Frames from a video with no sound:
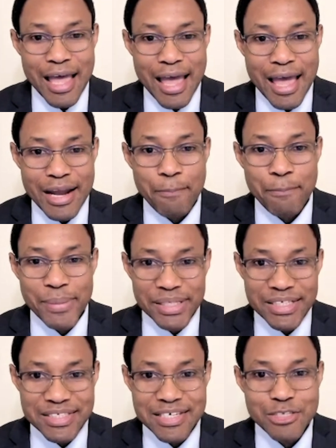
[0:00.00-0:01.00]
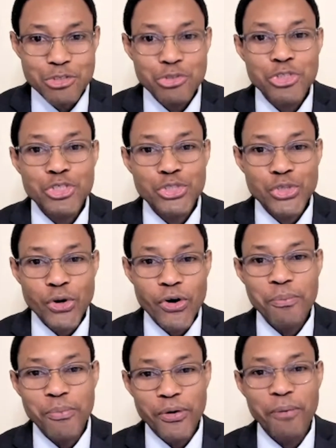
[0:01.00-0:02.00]
an ability to
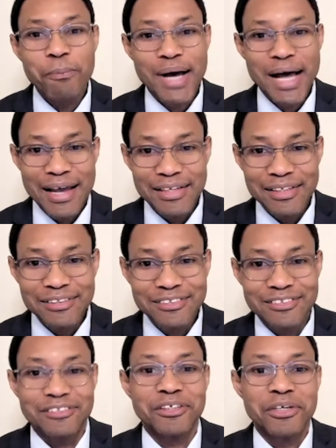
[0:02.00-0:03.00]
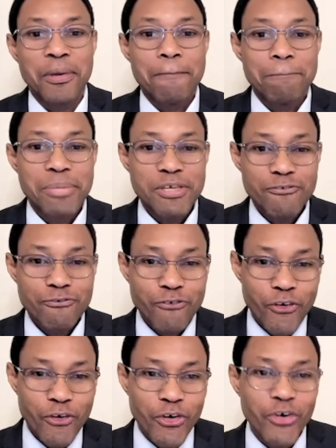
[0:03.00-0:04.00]
store more bile
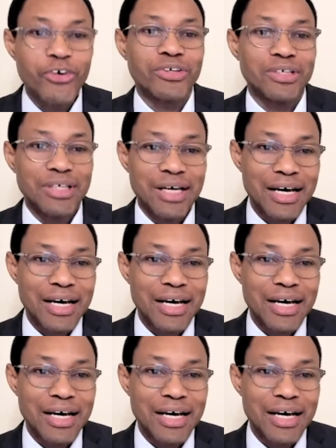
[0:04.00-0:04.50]
before,